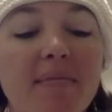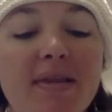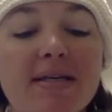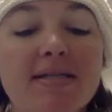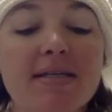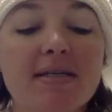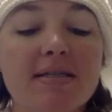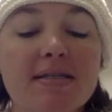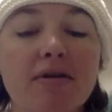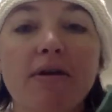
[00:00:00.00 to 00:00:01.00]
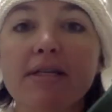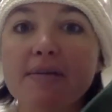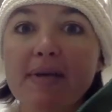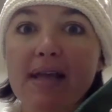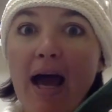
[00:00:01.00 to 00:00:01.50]
This is going to
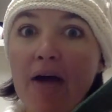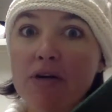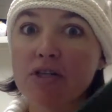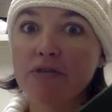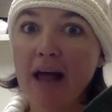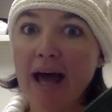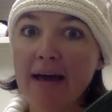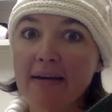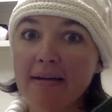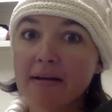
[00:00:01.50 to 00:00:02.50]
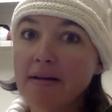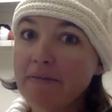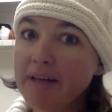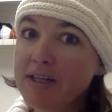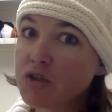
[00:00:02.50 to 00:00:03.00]
be the Irish flag, the
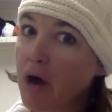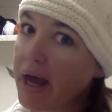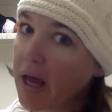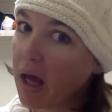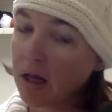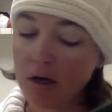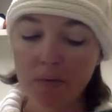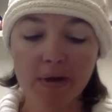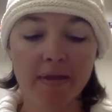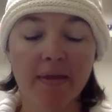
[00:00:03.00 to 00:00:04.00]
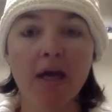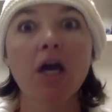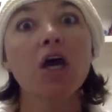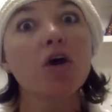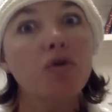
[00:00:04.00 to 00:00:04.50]
lovely tricolor with
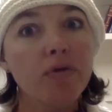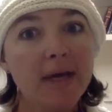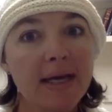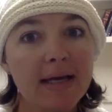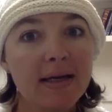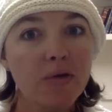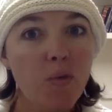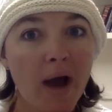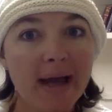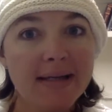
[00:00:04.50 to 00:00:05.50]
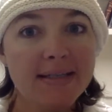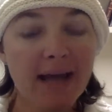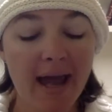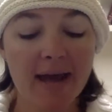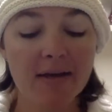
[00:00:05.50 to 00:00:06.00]
green, white,
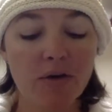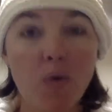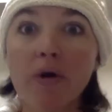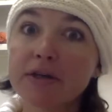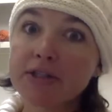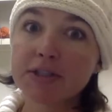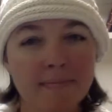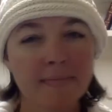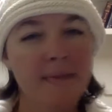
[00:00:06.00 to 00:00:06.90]
and orange.